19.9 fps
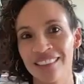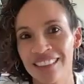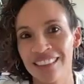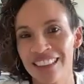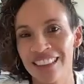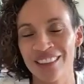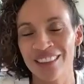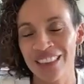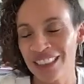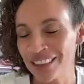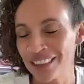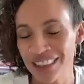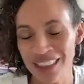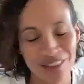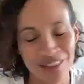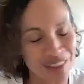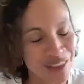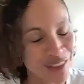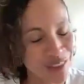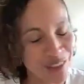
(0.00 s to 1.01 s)
even
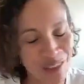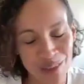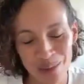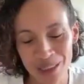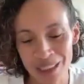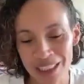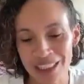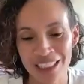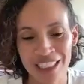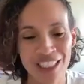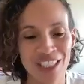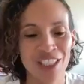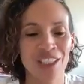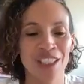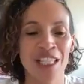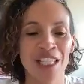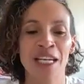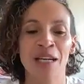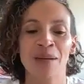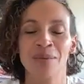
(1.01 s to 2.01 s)
if you don't want to teach
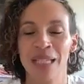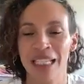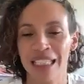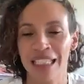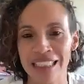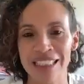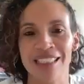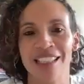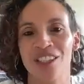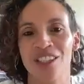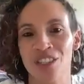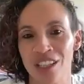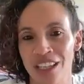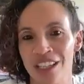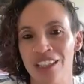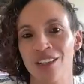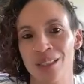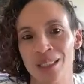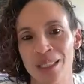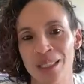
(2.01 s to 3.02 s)
it to them, at least
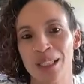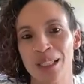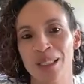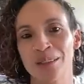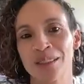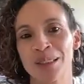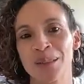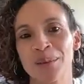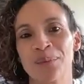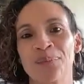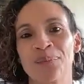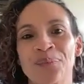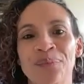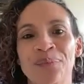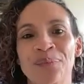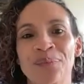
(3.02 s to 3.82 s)
educate yourselves.